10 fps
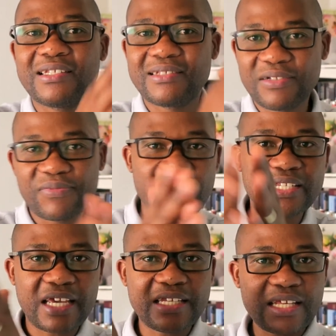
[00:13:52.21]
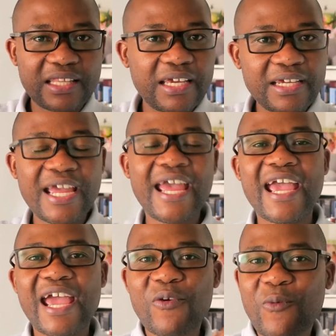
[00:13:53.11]
different data thing
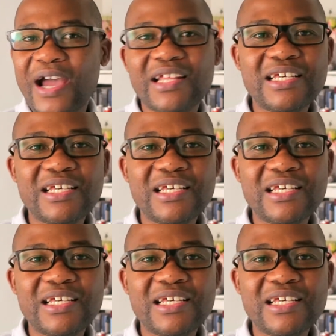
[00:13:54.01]
and why